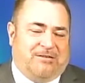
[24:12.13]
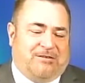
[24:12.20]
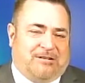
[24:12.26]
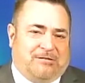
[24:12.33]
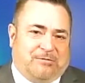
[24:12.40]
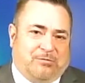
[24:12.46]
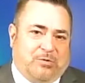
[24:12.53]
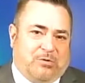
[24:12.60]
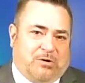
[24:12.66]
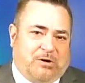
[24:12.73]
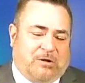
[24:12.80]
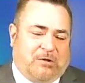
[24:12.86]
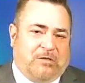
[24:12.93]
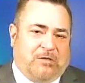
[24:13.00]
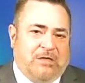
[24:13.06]
Or won't
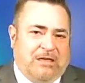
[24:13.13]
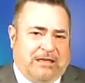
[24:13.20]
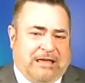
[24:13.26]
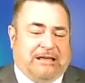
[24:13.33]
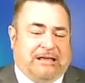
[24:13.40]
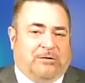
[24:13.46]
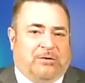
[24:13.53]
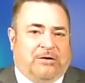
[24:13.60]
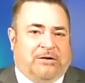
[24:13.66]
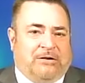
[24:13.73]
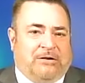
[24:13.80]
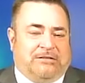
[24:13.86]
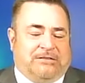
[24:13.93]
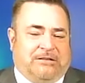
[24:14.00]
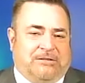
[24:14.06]
call a
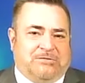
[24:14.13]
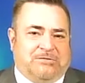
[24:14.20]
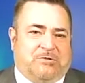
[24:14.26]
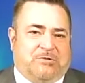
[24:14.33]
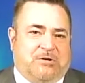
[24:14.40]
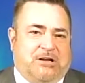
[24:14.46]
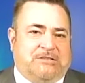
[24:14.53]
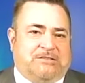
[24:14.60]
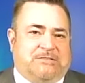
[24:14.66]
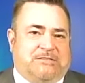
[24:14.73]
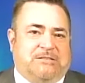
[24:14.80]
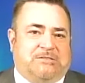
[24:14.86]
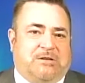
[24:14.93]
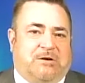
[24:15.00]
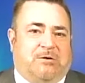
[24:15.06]
lawyer until there's a
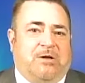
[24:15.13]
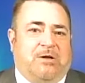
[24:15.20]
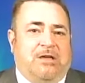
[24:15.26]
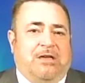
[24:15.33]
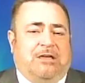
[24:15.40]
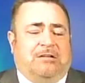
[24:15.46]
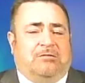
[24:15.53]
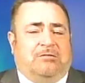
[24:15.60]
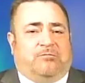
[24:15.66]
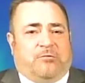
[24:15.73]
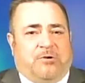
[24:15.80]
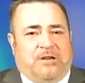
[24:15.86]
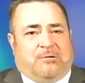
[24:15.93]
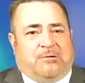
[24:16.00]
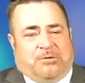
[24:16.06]
crisis. So
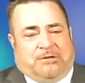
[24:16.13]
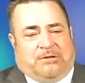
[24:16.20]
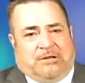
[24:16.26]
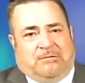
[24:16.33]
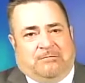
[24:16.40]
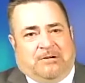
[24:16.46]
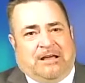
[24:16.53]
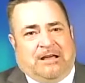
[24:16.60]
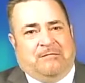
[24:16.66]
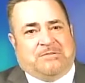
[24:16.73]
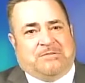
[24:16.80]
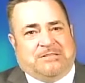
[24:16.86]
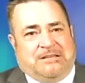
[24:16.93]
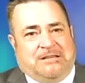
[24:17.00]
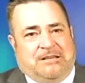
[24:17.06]
frequently what I'm
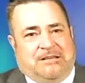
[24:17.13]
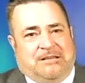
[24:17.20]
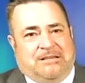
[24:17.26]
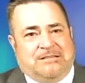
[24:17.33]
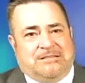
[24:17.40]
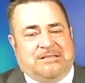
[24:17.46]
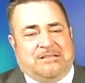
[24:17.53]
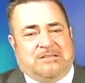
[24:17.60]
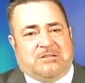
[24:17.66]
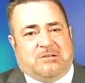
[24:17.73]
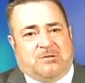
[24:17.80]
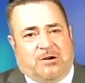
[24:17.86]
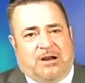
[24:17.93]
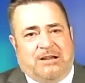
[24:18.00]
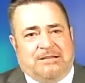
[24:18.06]
seeing is this
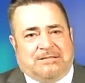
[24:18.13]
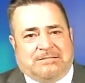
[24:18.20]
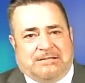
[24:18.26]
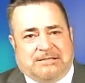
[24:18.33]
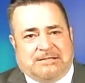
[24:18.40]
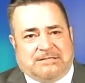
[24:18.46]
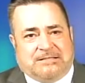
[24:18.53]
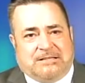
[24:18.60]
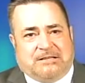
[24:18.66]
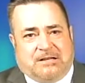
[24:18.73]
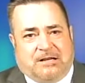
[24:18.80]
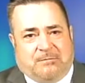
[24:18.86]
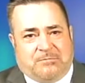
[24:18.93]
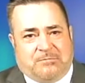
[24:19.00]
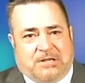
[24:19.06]
crisis that
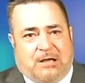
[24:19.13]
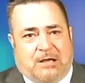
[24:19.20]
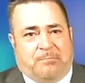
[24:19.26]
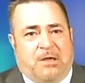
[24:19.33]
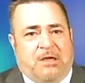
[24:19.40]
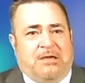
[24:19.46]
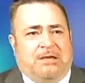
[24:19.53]
comes up